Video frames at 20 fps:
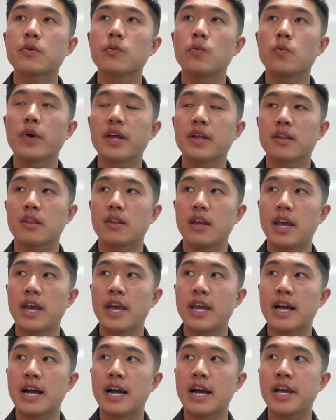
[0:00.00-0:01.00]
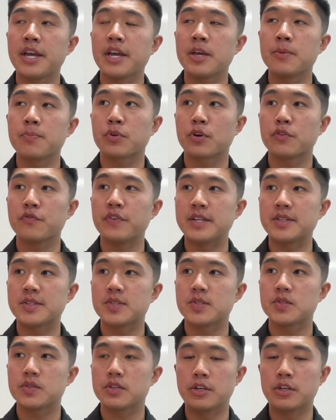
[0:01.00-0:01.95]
with AI, it prevents,